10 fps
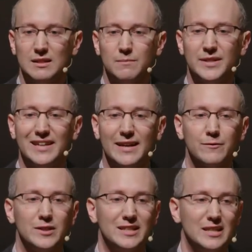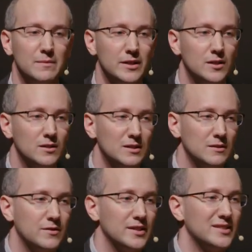but every email
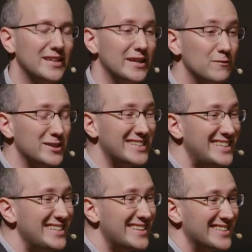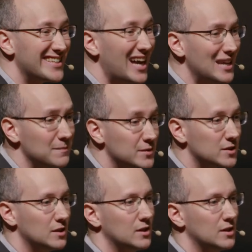they sent, every key they typed,